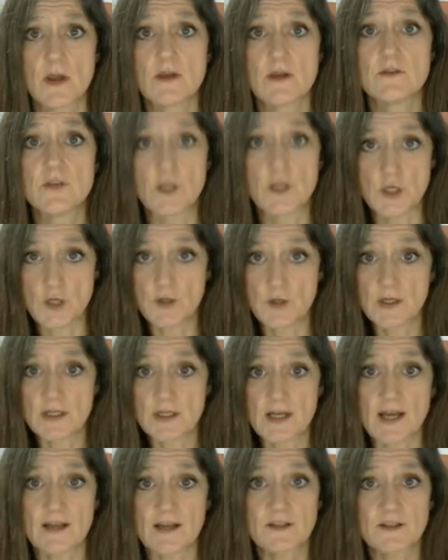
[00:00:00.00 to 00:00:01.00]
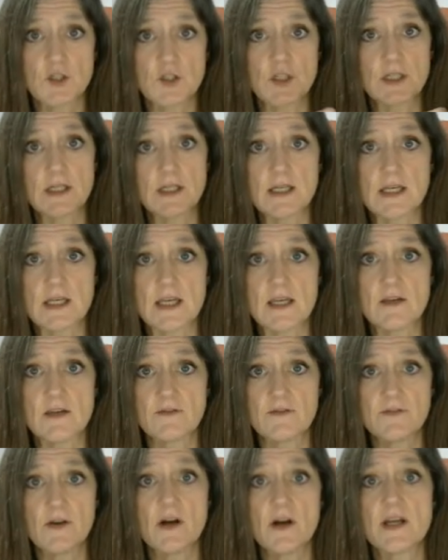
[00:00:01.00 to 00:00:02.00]
that you can actually
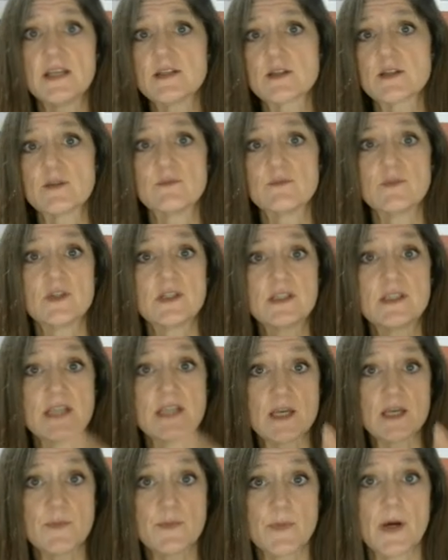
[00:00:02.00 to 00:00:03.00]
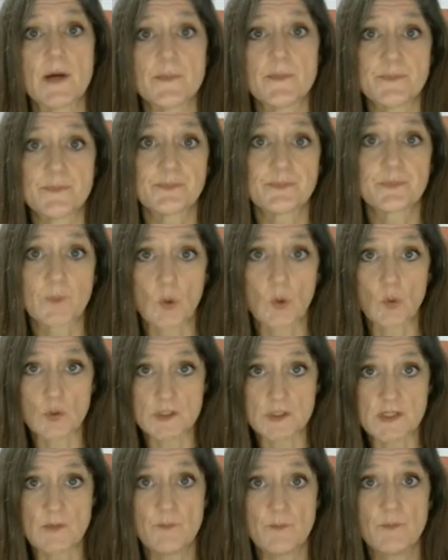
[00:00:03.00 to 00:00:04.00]
find some deeper or
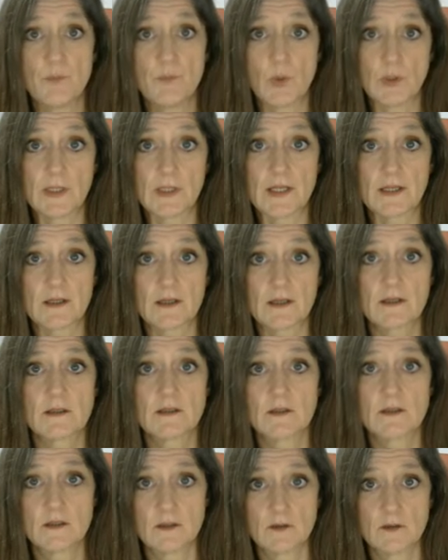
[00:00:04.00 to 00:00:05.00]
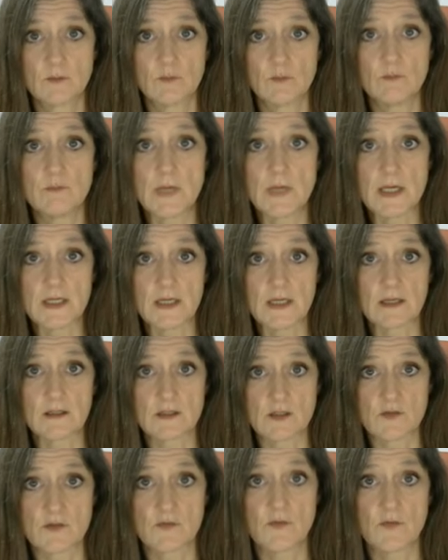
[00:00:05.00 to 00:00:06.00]
symbolic
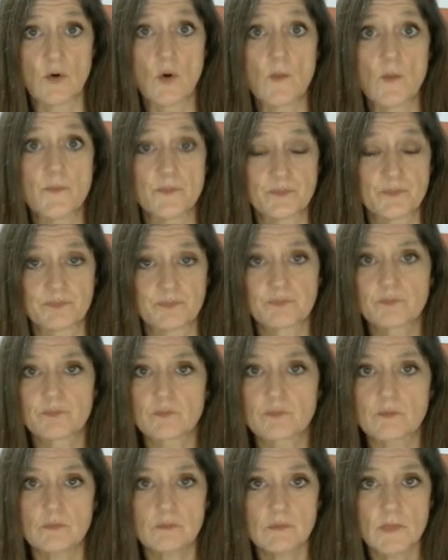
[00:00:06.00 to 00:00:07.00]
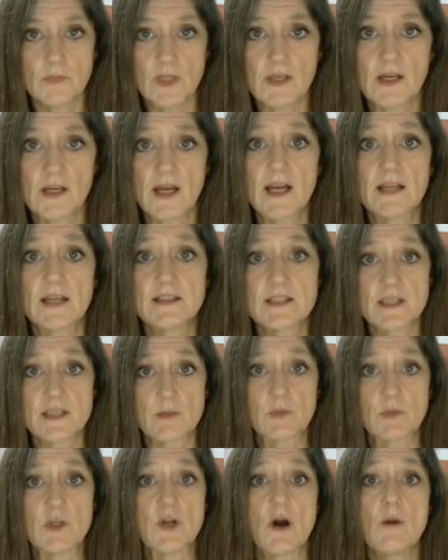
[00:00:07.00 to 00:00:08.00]
meanings for. And
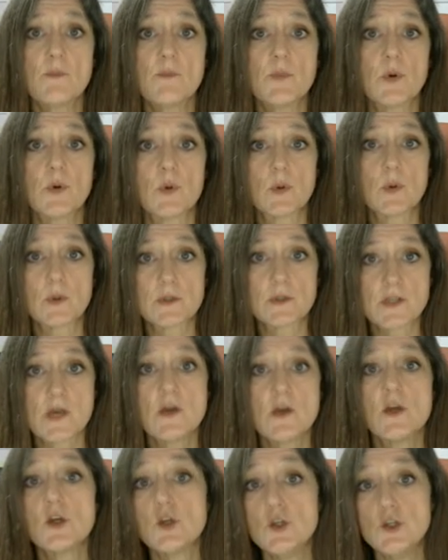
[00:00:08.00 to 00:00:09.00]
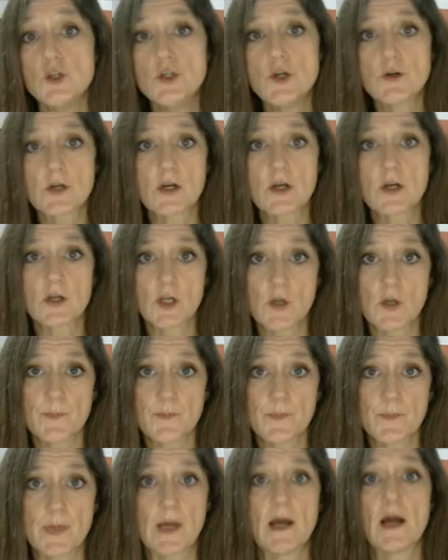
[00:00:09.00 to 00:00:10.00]
then when you unpause, you can
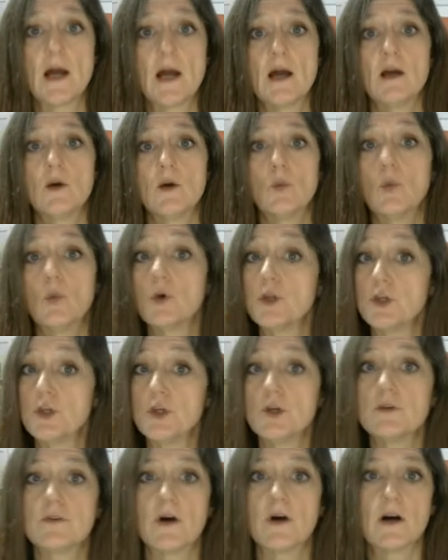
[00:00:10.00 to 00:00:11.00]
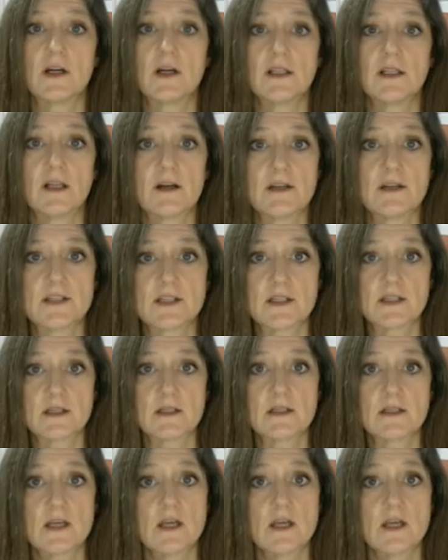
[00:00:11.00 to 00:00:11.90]
compare what you've highlighted